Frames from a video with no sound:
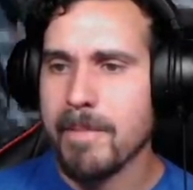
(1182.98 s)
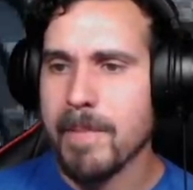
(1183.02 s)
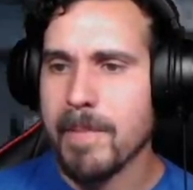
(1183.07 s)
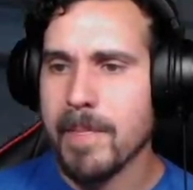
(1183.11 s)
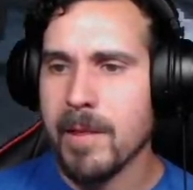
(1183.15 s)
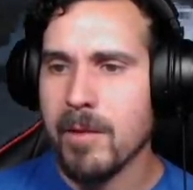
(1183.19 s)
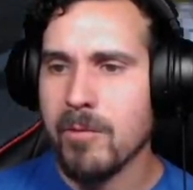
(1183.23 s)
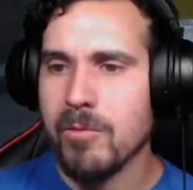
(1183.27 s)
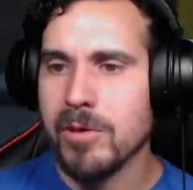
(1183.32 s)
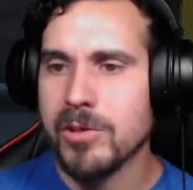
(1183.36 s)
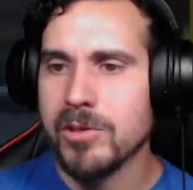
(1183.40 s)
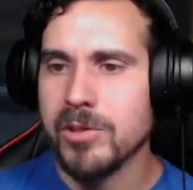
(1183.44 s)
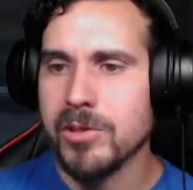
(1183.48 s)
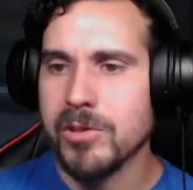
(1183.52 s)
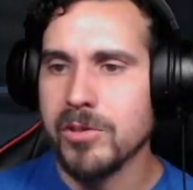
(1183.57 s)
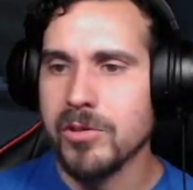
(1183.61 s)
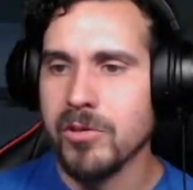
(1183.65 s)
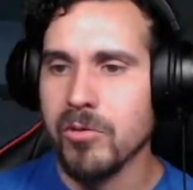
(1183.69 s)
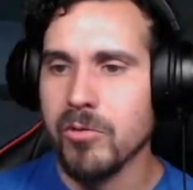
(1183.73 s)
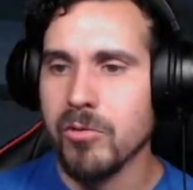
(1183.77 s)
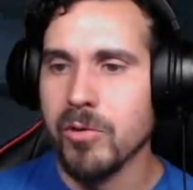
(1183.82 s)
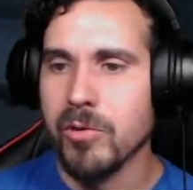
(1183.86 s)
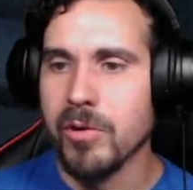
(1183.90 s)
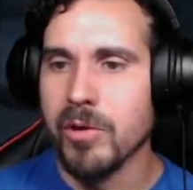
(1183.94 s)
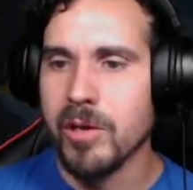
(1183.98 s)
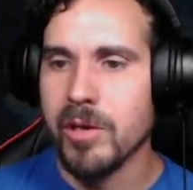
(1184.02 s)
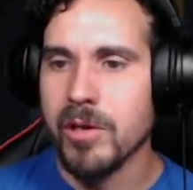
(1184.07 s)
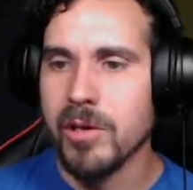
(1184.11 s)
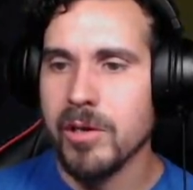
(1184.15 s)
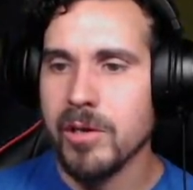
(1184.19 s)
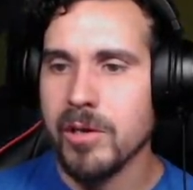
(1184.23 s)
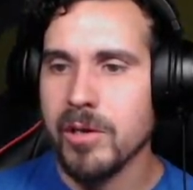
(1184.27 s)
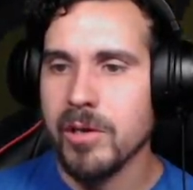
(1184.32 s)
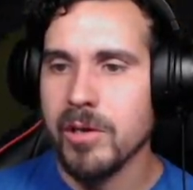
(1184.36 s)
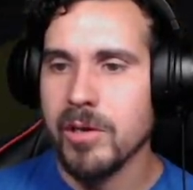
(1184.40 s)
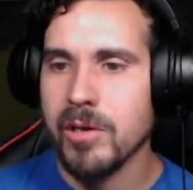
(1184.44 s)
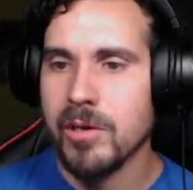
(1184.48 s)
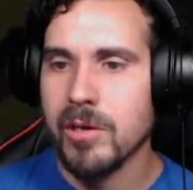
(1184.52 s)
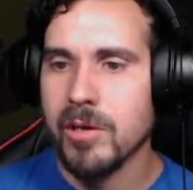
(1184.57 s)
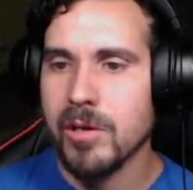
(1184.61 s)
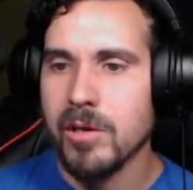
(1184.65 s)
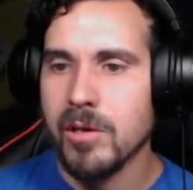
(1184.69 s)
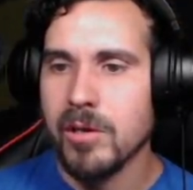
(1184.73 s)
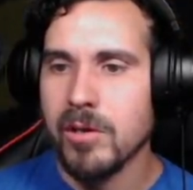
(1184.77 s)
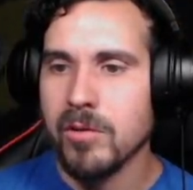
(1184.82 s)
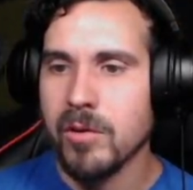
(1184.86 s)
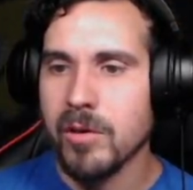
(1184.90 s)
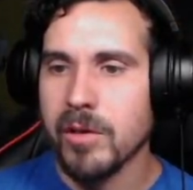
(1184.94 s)
What is she doing?
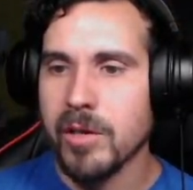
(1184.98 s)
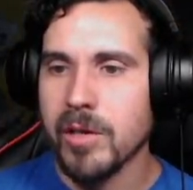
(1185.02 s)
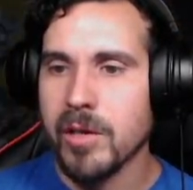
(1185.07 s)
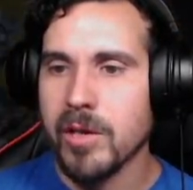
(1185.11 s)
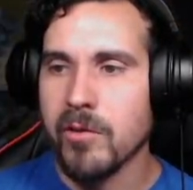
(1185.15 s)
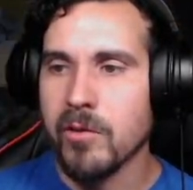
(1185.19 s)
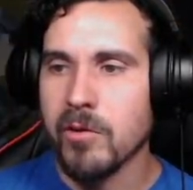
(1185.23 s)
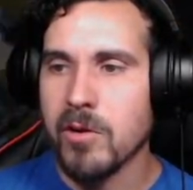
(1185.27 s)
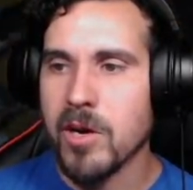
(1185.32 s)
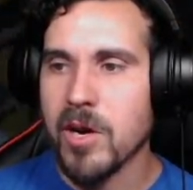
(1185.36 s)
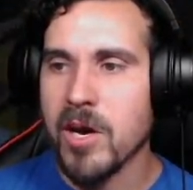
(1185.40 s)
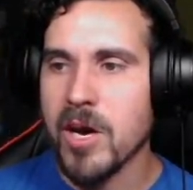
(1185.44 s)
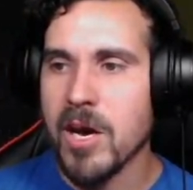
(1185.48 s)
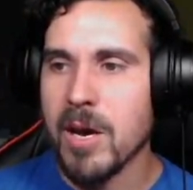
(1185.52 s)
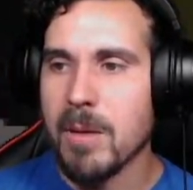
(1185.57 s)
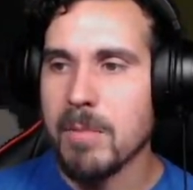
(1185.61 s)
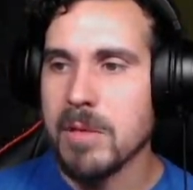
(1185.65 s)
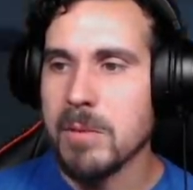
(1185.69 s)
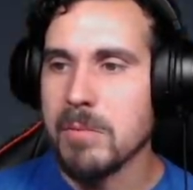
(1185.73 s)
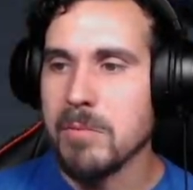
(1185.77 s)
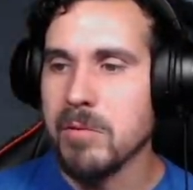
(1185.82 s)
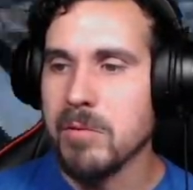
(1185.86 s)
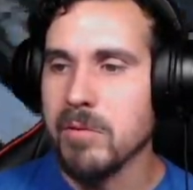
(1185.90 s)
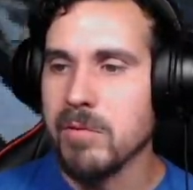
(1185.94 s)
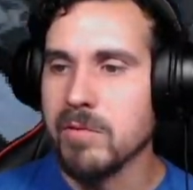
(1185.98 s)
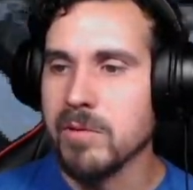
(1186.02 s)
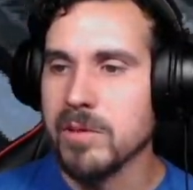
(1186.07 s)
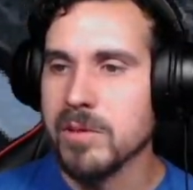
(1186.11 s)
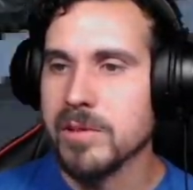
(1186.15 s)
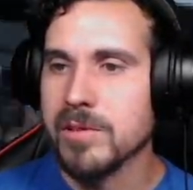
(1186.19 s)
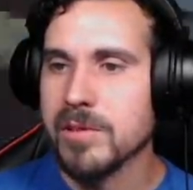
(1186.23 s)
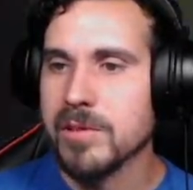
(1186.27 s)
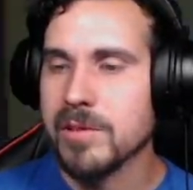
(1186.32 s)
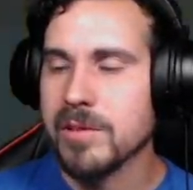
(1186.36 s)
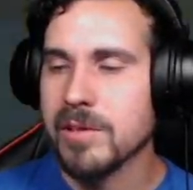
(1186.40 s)
Looking at comedy movies.